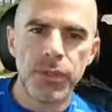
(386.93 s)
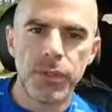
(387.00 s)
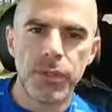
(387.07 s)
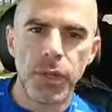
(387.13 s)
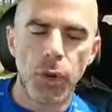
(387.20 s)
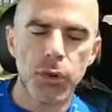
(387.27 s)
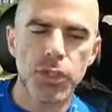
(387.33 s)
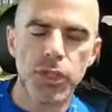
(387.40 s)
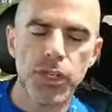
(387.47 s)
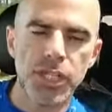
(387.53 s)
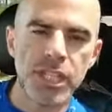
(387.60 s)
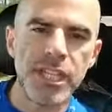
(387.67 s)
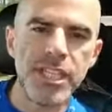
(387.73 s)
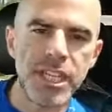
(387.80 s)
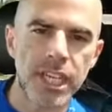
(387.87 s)
You know,
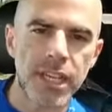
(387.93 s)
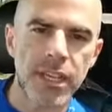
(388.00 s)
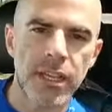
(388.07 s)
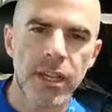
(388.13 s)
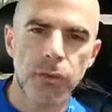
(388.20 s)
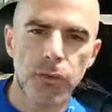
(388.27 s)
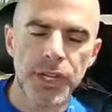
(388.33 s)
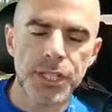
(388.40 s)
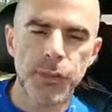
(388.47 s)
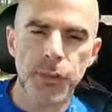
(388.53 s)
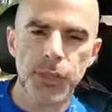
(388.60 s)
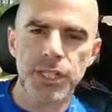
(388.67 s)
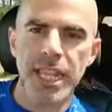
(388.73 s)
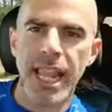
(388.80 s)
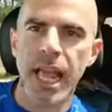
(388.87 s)
strategic
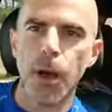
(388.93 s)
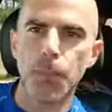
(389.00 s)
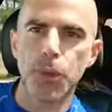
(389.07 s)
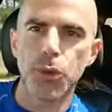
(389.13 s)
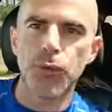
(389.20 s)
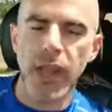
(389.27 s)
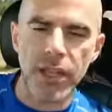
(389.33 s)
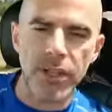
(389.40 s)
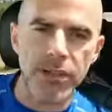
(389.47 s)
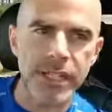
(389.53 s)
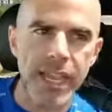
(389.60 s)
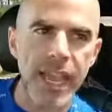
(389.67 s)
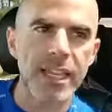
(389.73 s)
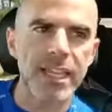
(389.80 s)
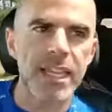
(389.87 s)
rituals that help you throughout your
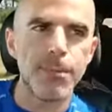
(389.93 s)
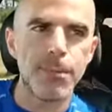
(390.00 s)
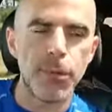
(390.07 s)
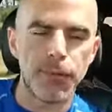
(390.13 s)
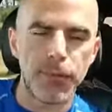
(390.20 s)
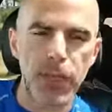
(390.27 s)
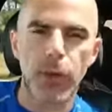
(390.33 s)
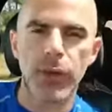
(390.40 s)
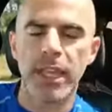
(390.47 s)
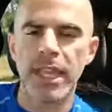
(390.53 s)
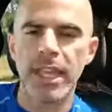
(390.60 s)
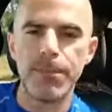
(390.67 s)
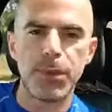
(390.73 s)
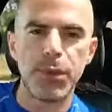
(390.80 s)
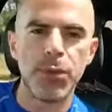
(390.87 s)
day and keep you flowing and
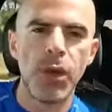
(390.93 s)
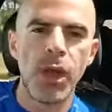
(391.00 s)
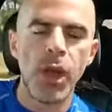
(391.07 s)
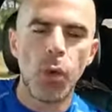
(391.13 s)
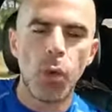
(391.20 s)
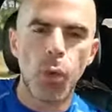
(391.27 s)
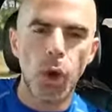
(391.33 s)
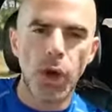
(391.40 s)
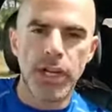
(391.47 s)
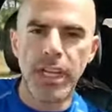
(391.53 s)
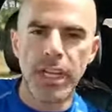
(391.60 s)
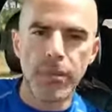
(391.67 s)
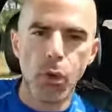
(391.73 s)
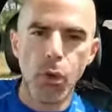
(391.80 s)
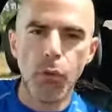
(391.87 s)
keep you
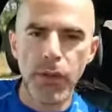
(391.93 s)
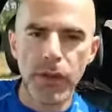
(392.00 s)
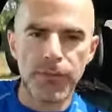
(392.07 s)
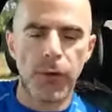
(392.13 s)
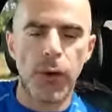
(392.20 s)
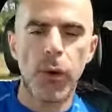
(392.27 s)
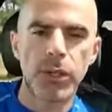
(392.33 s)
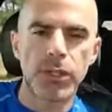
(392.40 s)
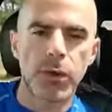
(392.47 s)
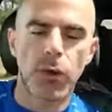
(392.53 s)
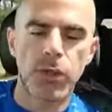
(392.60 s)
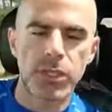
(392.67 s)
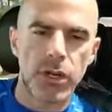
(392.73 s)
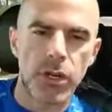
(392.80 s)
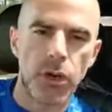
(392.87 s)
working, moving forward
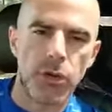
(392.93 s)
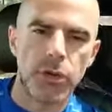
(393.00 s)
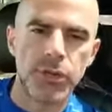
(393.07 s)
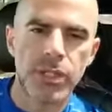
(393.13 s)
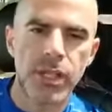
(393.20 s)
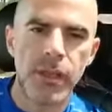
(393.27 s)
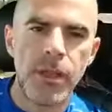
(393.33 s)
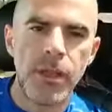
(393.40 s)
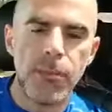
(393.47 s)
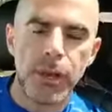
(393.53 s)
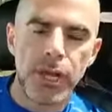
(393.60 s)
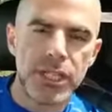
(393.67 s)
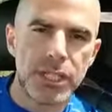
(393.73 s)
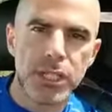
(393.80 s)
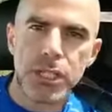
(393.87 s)
towards your goals.
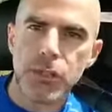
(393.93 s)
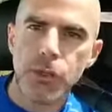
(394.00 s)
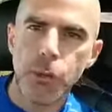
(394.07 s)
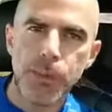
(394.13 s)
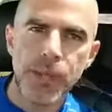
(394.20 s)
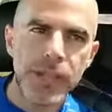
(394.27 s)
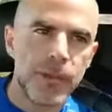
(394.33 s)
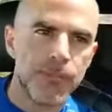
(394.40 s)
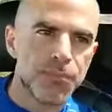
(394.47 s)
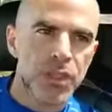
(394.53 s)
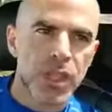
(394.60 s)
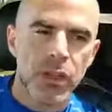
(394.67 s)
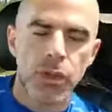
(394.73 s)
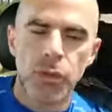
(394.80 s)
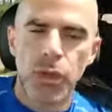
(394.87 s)
But stupid
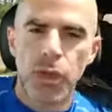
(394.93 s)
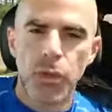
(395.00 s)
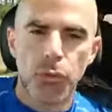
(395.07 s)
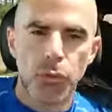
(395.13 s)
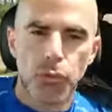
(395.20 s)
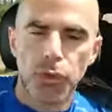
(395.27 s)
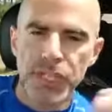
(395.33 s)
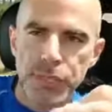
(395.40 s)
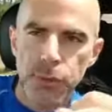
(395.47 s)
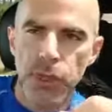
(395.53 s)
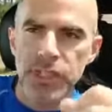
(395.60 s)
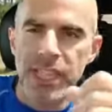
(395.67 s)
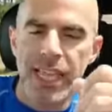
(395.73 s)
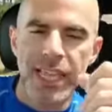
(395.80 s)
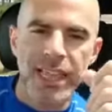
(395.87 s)

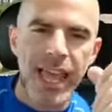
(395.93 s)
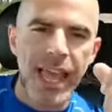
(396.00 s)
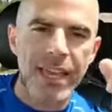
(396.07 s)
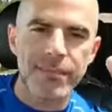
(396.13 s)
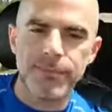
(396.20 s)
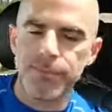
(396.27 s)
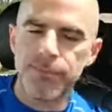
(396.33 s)
rituals like that,